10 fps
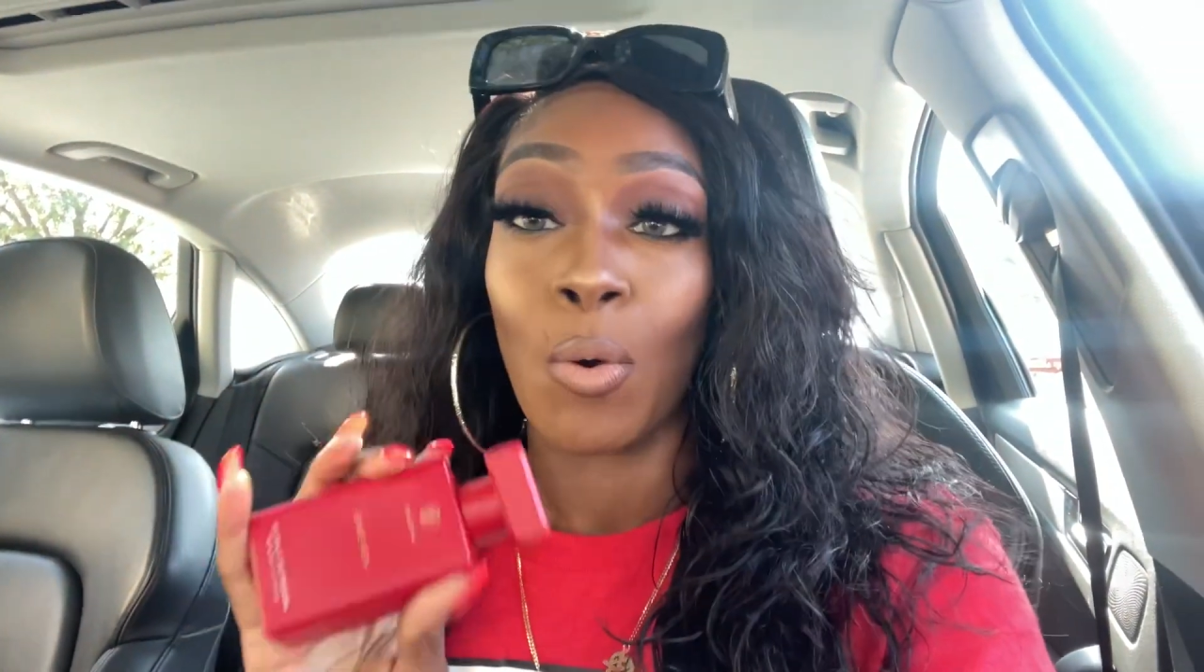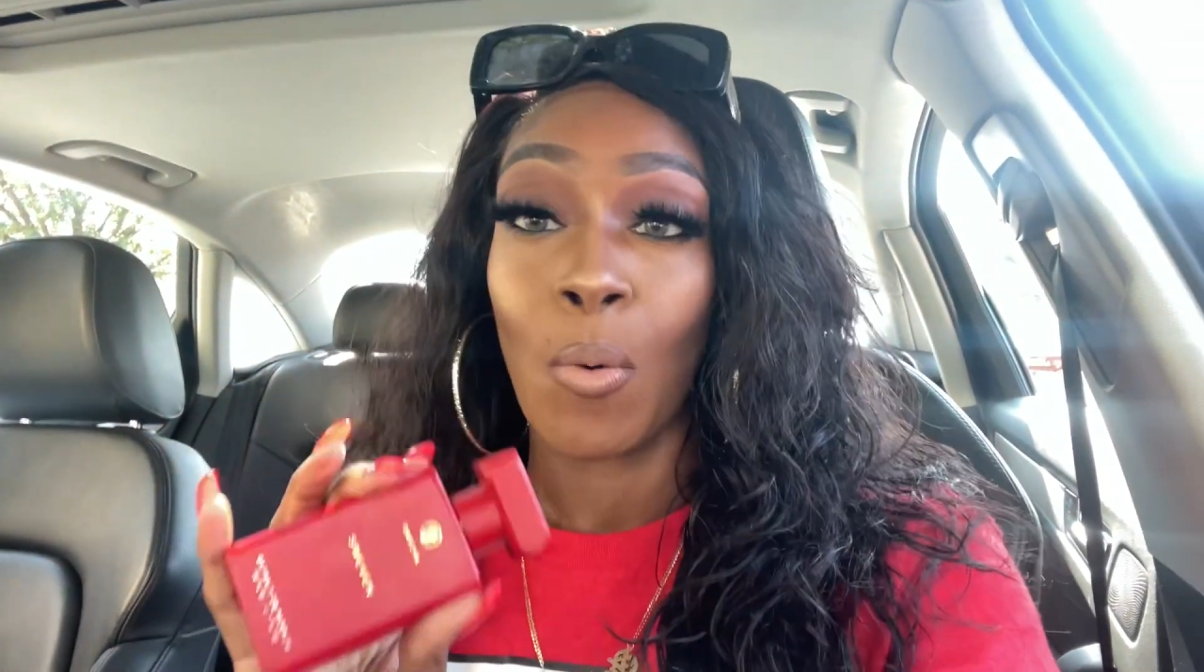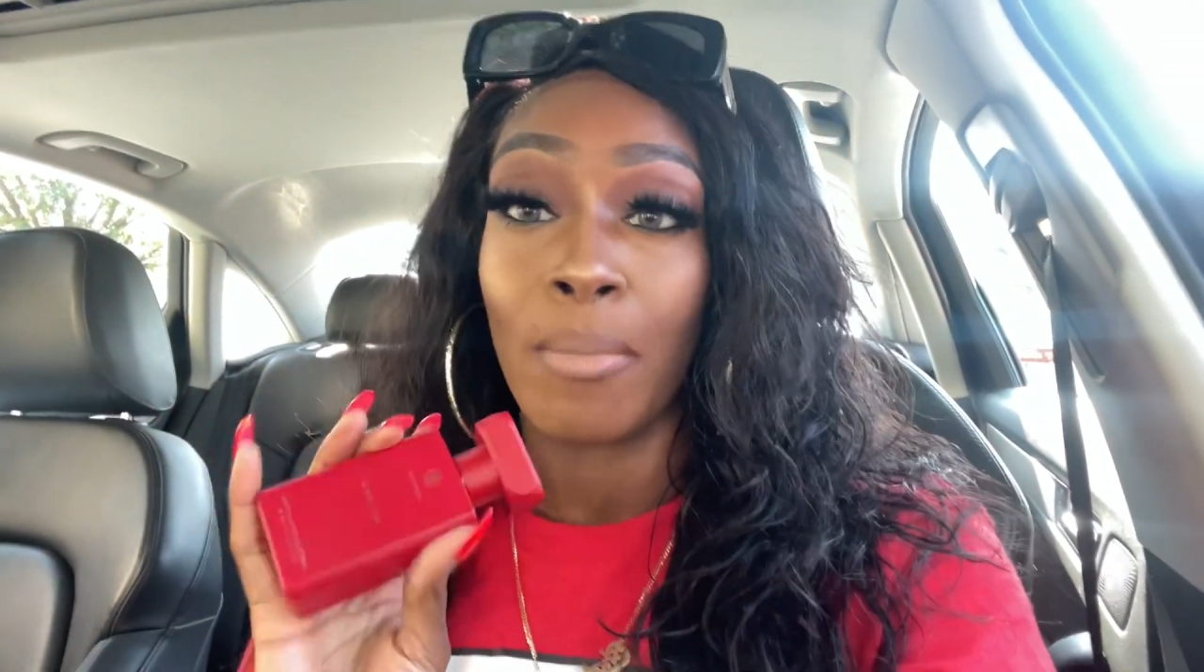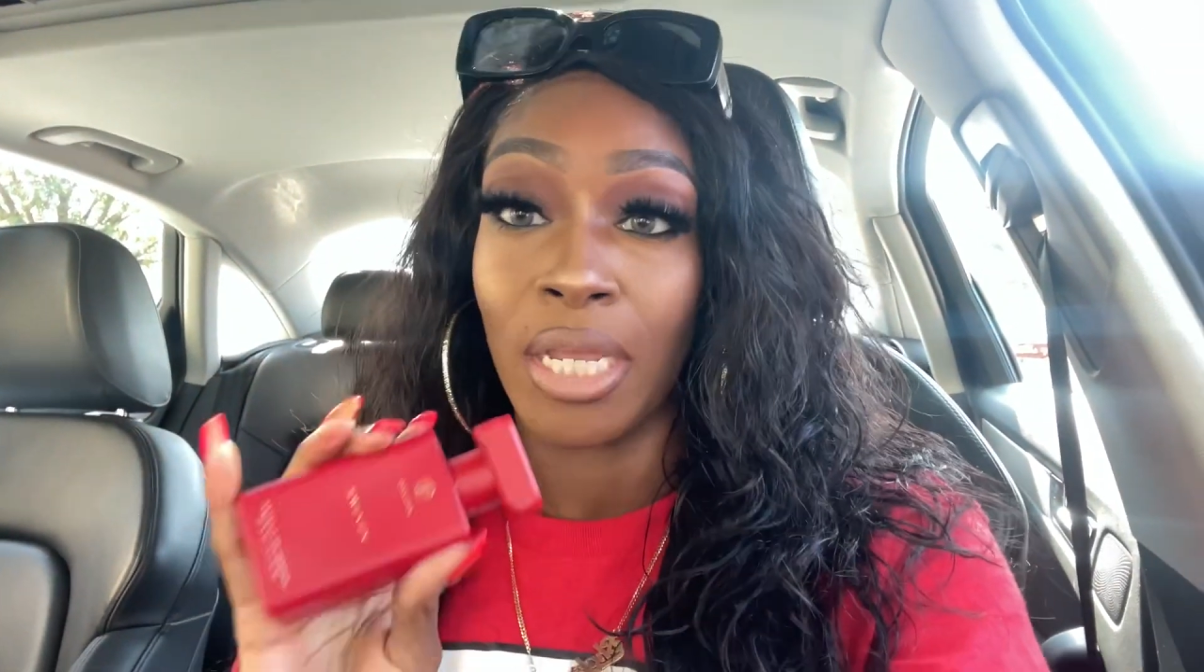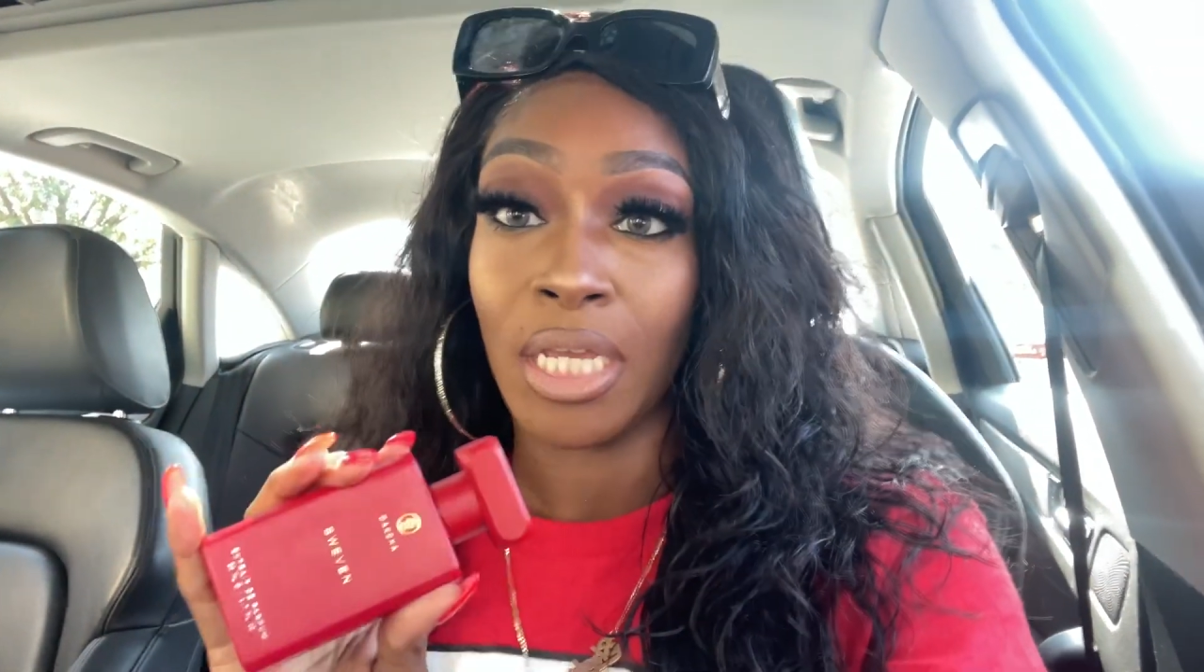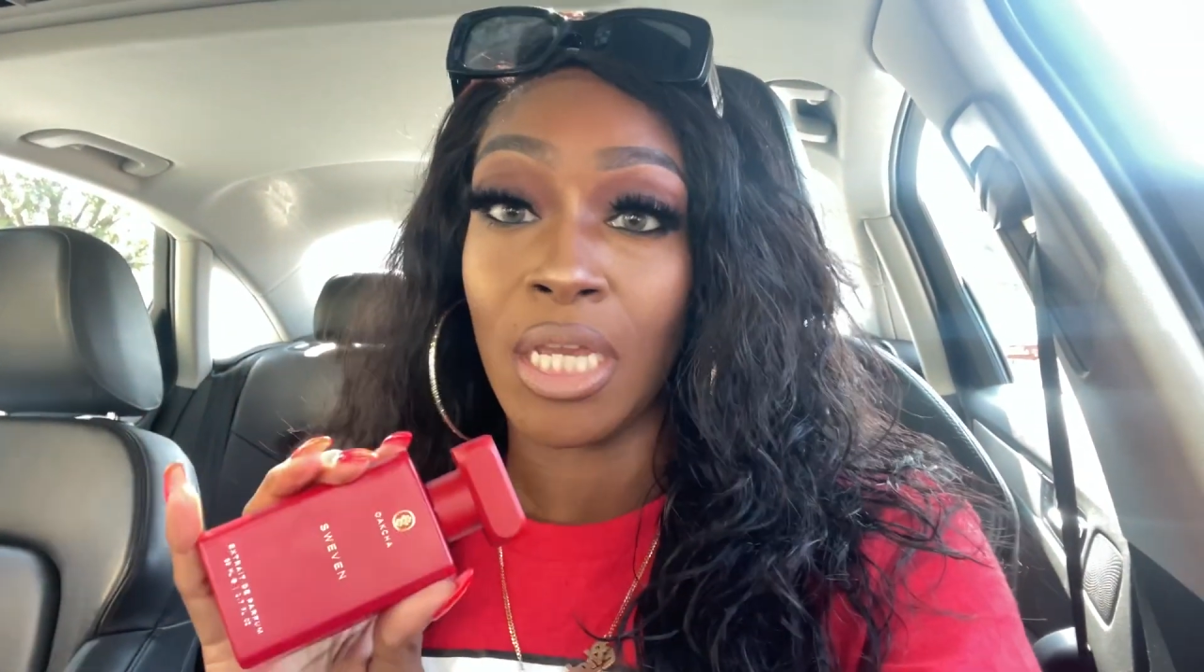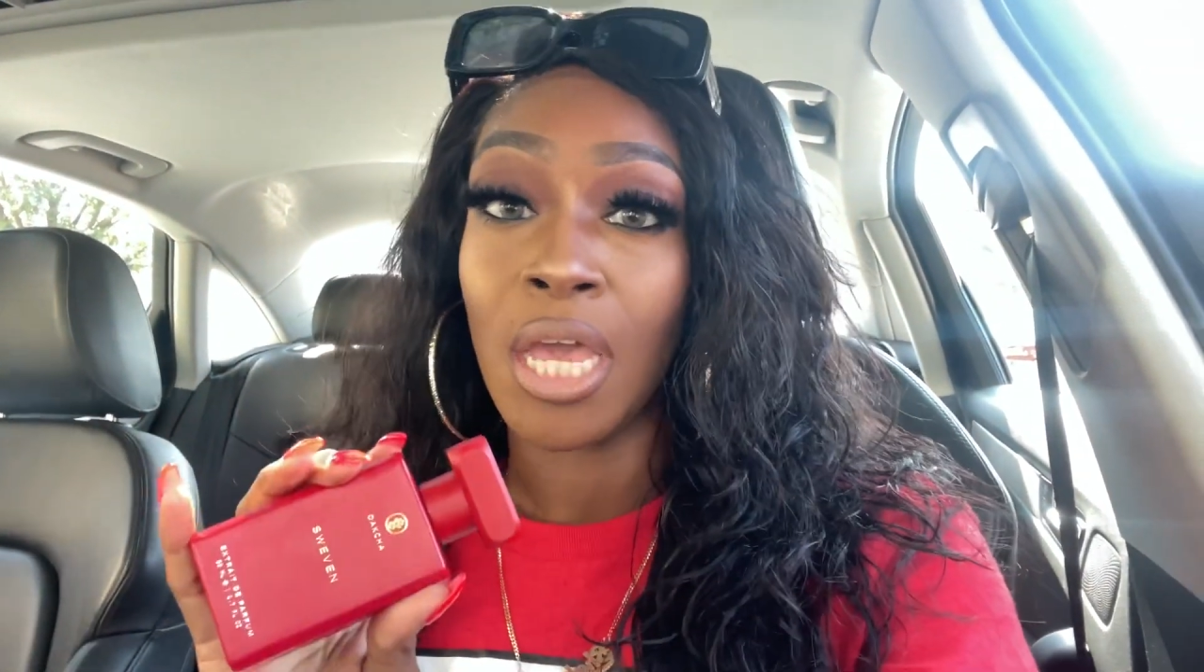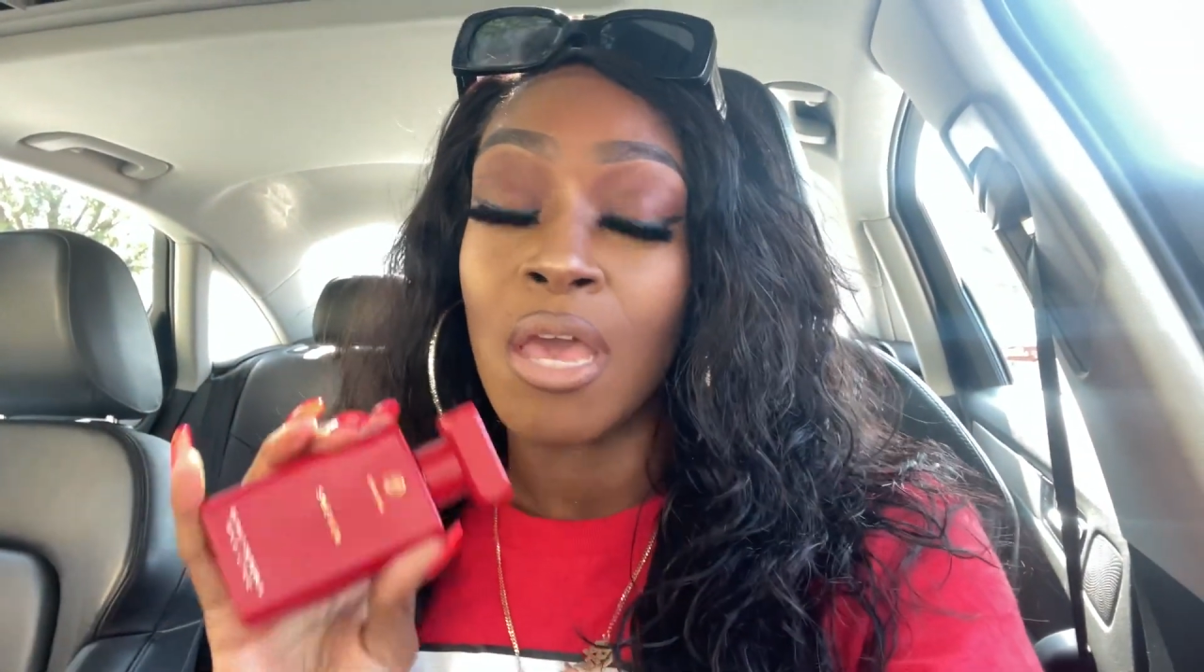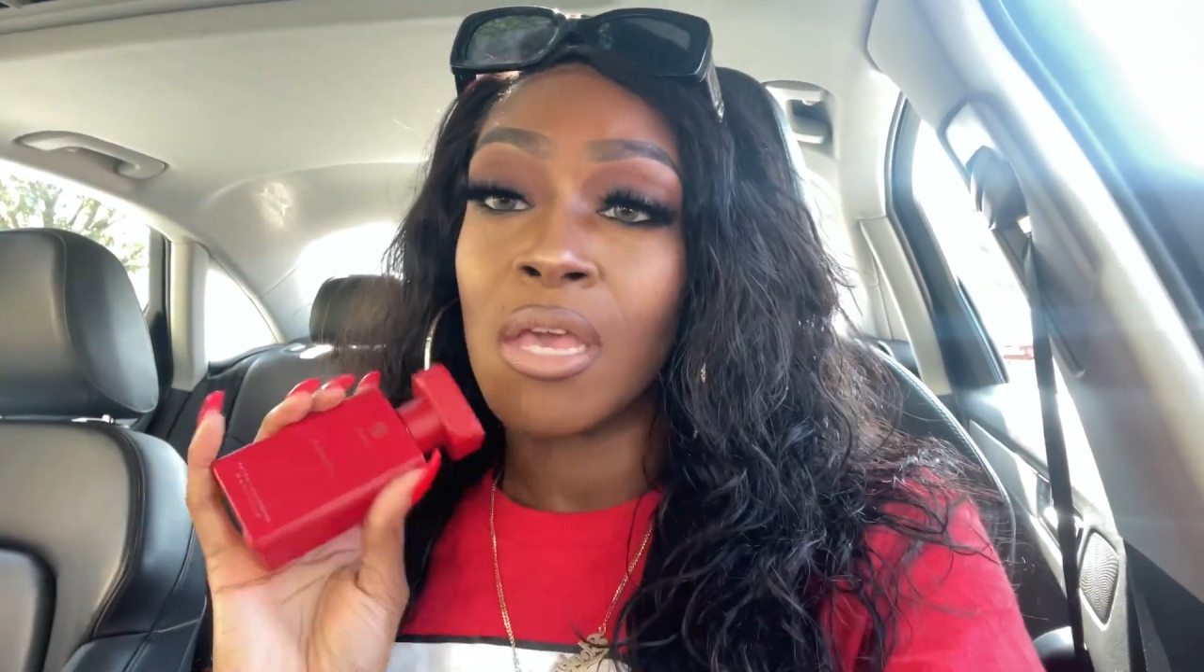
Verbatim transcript: own money